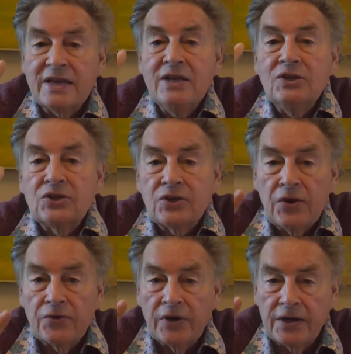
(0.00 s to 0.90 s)

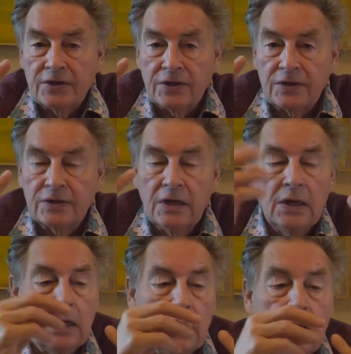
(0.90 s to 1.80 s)
incinerated
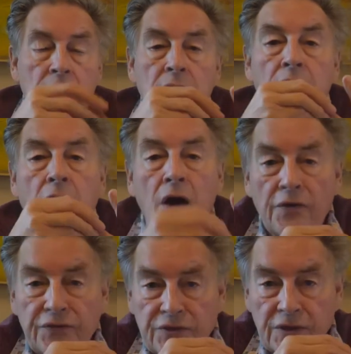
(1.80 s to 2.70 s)
in an
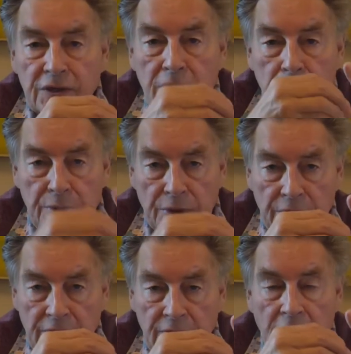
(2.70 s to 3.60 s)

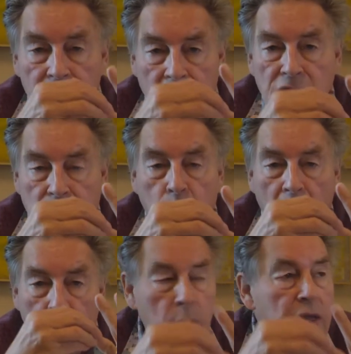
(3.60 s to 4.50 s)
afterburner. And that's
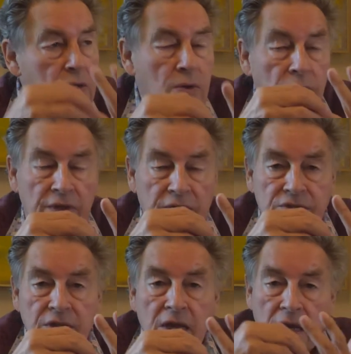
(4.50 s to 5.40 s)
why we call
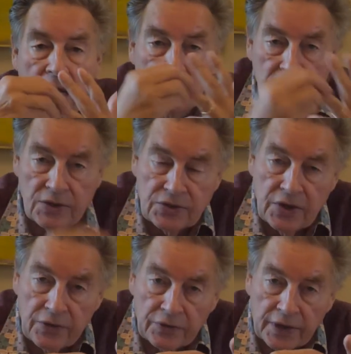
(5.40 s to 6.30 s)
this an
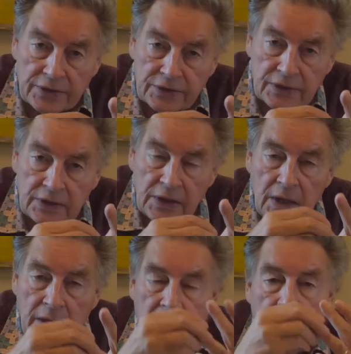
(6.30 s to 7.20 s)
incinerator.
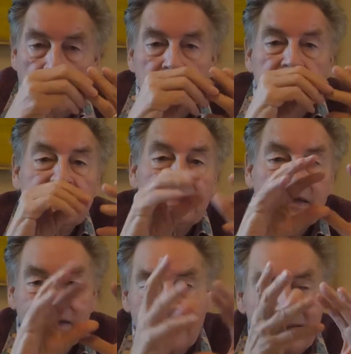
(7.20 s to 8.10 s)
Now,
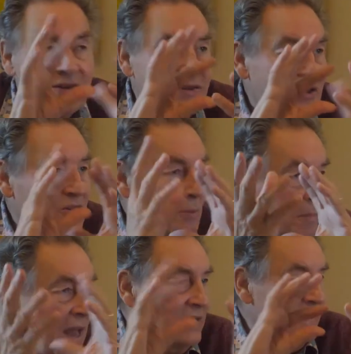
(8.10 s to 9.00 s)
there's a
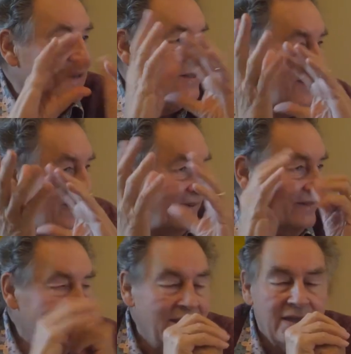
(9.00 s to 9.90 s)
semantics here.
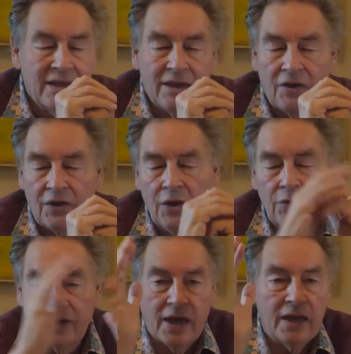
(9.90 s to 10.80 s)

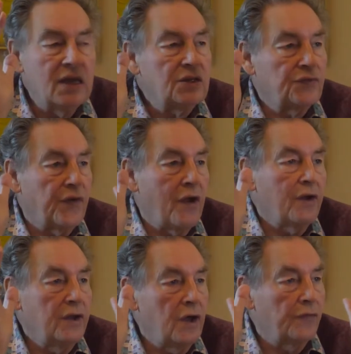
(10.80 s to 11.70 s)
Okay, it's
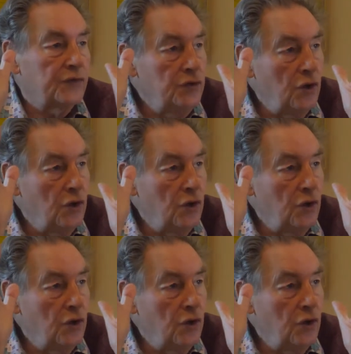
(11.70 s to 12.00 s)
fair enough